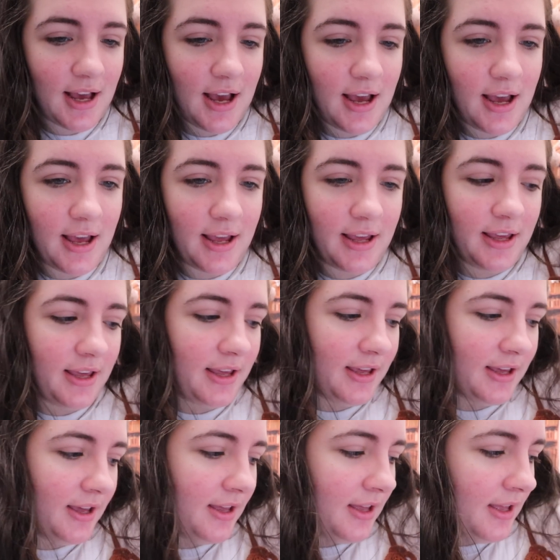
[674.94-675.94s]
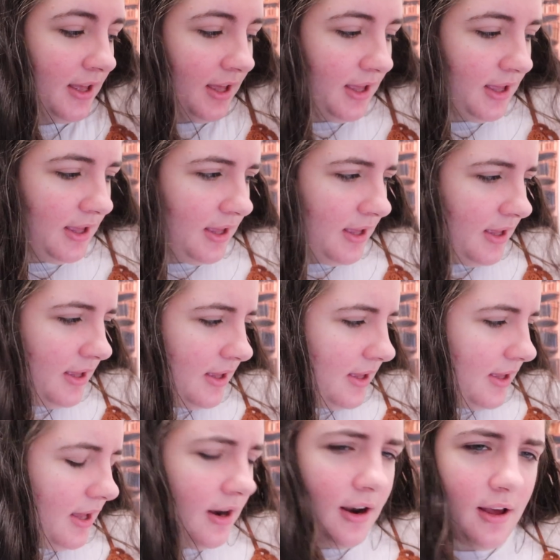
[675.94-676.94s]
I
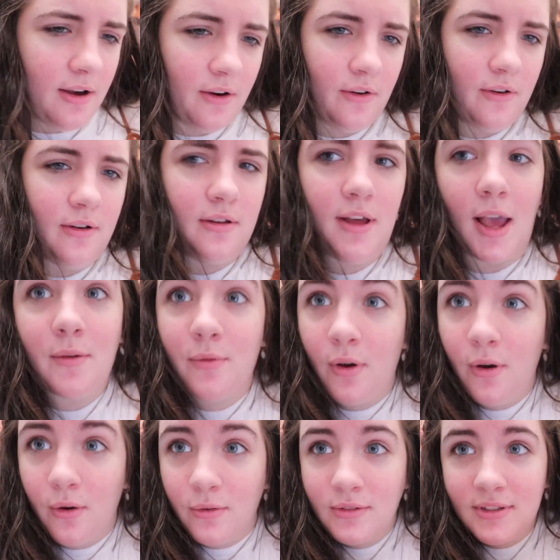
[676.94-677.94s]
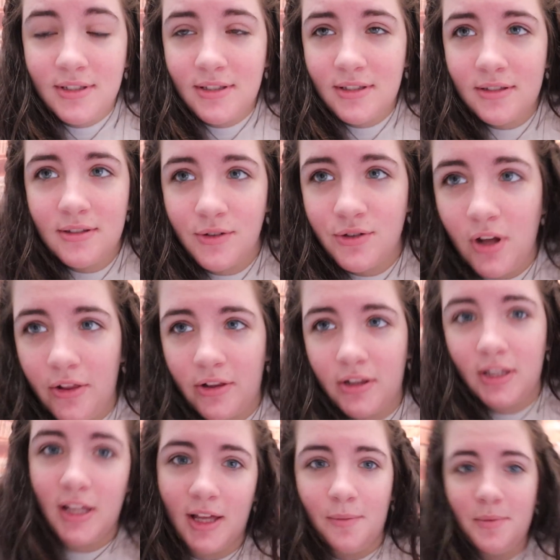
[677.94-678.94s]
don't know. I wrote. You saw the
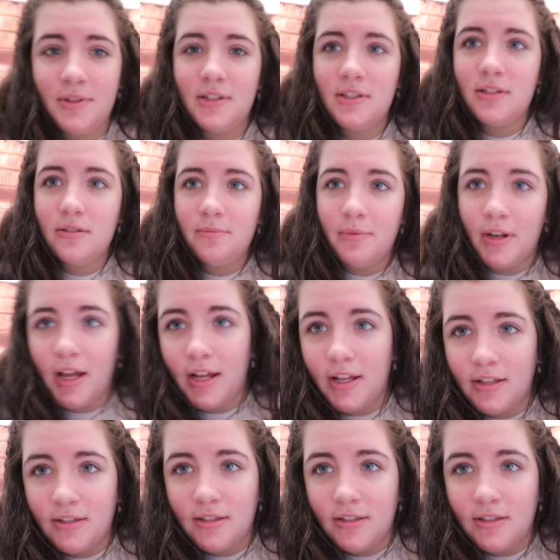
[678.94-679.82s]
clips, but I